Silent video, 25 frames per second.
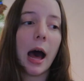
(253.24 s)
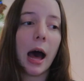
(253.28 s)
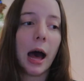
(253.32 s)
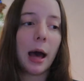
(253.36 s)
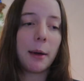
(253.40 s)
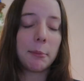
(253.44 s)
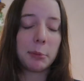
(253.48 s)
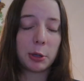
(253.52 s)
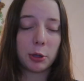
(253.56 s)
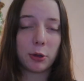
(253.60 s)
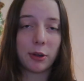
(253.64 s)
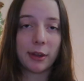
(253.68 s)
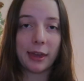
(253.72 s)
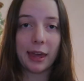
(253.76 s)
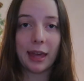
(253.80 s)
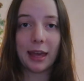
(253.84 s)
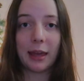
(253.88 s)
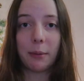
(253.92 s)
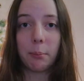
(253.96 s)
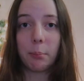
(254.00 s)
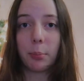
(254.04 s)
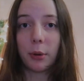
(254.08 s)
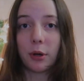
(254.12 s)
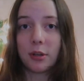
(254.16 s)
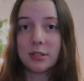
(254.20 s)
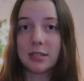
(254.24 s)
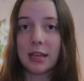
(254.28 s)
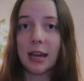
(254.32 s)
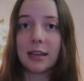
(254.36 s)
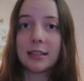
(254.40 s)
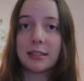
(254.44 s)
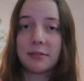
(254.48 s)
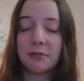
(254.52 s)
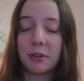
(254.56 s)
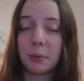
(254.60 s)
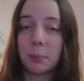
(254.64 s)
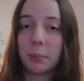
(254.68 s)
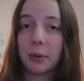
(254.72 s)
You can get books at
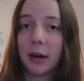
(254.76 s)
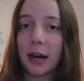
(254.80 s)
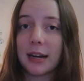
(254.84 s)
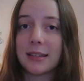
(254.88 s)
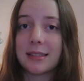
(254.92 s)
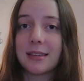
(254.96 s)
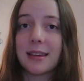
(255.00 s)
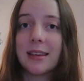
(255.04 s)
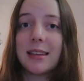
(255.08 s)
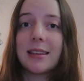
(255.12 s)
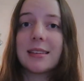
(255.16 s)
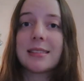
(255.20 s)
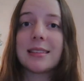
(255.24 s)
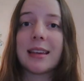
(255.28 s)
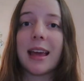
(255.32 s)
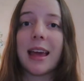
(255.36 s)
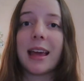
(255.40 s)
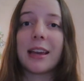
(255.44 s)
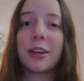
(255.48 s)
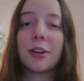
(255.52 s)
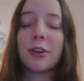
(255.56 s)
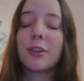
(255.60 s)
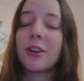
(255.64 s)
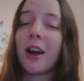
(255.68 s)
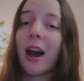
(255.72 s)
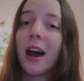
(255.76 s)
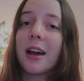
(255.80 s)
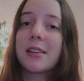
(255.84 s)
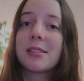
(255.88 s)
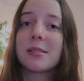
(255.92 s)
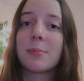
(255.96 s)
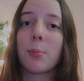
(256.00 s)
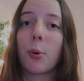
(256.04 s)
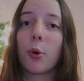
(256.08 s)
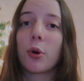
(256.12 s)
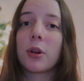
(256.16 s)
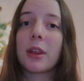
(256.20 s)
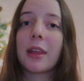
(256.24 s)
different prices, and you're not
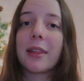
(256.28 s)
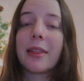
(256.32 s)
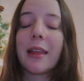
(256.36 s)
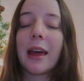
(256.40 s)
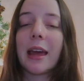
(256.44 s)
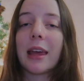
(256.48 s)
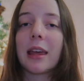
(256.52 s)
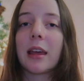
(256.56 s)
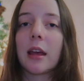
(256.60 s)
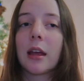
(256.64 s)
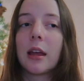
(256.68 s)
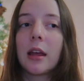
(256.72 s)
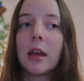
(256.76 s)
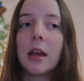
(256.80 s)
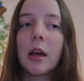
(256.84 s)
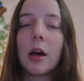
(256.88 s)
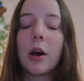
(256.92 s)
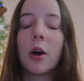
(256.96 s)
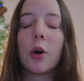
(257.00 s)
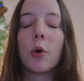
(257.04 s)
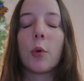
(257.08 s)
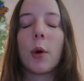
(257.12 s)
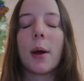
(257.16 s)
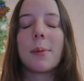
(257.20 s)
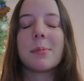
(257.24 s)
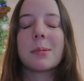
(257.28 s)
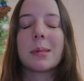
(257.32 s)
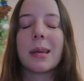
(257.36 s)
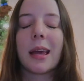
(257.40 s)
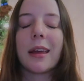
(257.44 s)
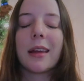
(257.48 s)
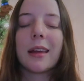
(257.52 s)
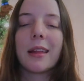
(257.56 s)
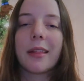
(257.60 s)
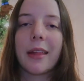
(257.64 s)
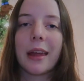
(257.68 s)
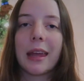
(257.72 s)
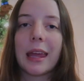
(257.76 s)
supporting like a
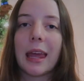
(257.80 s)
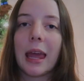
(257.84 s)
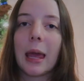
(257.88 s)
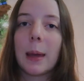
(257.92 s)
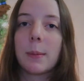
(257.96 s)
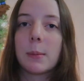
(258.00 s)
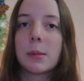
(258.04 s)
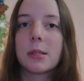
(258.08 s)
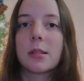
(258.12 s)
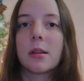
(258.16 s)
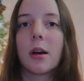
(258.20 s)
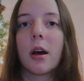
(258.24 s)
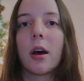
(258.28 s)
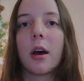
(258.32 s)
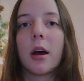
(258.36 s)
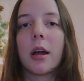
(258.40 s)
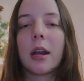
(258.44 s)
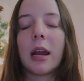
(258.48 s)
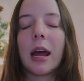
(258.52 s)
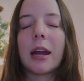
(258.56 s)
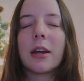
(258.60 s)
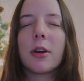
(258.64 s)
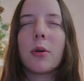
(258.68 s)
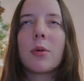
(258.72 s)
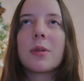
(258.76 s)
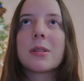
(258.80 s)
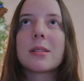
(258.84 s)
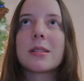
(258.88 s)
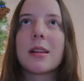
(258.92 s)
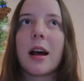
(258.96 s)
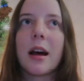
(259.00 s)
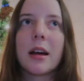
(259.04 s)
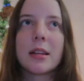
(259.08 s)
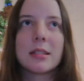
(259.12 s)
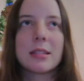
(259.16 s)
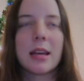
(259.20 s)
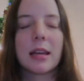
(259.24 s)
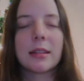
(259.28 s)
website like Amazon. I know it's
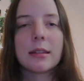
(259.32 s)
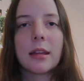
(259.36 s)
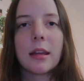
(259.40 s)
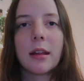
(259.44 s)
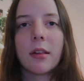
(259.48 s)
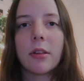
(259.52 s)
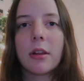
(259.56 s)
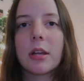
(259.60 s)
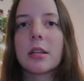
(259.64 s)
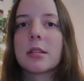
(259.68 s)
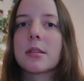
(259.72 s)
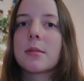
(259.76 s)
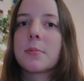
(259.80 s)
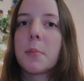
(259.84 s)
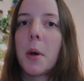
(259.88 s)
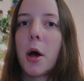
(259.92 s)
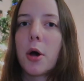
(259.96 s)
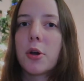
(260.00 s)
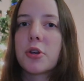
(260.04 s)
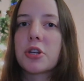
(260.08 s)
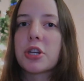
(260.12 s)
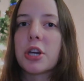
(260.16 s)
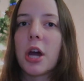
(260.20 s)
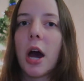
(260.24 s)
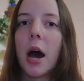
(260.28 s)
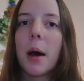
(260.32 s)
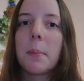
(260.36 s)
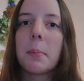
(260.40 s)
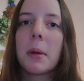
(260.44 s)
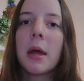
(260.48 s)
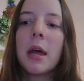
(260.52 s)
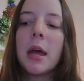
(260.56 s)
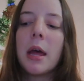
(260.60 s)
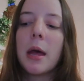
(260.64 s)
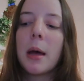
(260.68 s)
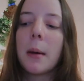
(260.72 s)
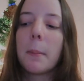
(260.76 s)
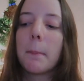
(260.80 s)
not technically a small shop,
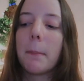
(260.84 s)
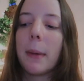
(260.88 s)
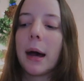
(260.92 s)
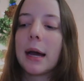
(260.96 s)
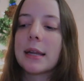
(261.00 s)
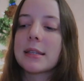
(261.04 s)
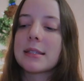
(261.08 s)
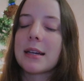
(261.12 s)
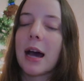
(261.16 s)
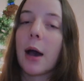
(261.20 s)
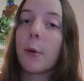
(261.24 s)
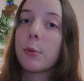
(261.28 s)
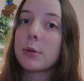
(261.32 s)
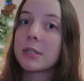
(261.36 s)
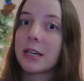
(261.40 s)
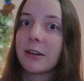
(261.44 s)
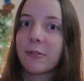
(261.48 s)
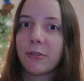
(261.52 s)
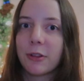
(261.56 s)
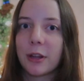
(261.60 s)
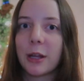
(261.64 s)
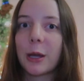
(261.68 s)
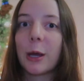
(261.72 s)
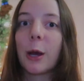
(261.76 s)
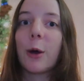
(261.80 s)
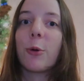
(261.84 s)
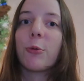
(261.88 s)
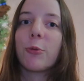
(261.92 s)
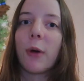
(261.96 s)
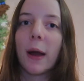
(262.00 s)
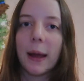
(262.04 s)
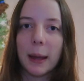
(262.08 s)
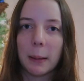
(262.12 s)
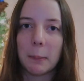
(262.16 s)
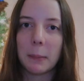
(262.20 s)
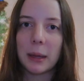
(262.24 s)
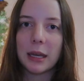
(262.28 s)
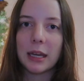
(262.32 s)
but I would definitely
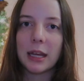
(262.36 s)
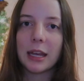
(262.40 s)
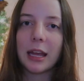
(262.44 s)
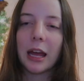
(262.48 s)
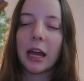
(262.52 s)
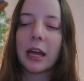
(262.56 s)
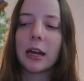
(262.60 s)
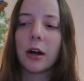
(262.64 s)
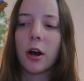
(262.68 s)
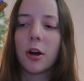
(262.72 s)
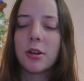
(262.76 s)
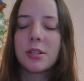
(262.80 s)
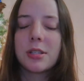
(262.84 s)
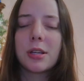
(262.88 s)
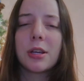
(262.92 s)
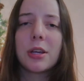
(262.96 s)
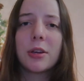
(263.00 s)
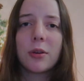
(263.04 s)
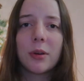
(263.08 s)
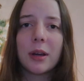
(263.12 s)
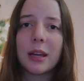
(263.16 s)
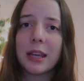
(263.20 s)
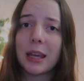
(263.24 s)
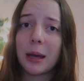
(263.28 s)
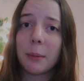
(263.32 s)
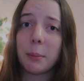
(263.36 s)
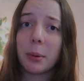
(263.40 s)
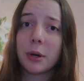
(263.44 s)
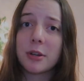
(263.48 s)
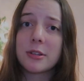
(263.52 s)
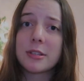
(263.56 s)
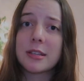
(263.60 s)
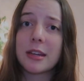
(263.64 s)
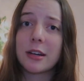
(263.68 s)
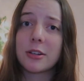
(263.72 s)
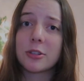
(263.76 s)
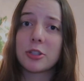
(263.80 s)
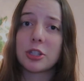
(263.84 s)
recommend it. And also you can get books
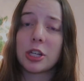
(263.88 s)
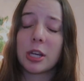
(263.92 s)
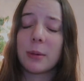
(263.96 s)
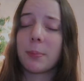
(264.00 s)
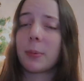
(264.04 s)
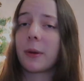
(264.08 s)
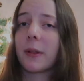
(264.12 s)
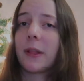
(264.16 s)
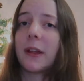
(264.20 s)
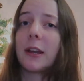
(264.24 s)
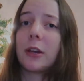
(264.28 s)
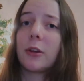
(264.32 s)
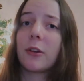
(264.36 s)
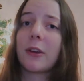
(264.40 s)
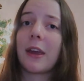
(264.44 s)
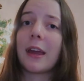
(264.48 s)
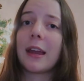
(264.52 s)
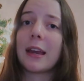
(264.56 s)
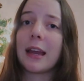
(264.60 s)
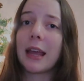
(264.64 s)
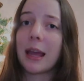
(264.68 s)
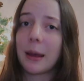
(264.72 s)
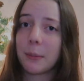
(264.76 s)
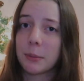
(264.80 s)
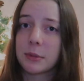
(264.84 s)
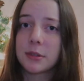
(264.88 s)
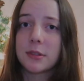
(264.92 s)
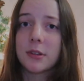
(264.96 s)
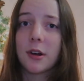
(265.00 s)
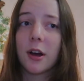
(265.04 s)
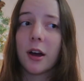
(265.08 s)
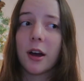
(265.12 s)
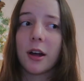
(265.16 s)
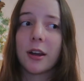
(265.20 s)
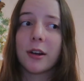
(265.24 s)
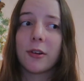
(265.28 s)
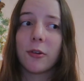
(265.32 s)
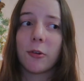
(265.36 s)
that are cheaper than you can
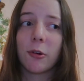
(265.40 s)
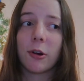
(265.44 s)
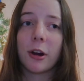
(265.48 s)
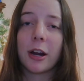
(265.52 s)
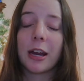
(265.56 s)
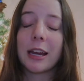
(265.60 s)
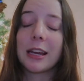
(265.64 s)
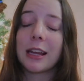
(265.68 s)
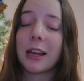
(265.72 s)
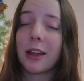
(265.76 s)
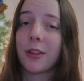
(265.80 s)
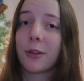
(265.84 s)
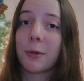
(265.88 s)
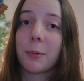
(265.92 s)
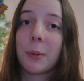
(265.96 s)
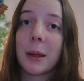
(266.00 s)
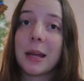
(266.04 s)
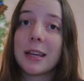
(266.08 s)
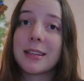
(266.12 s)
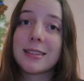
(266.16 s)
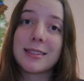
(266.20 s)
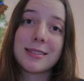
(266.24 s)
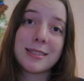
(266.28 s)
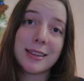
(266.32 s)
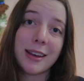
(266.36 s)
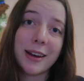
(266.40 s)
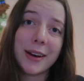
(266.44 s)
Amazon or any other place. So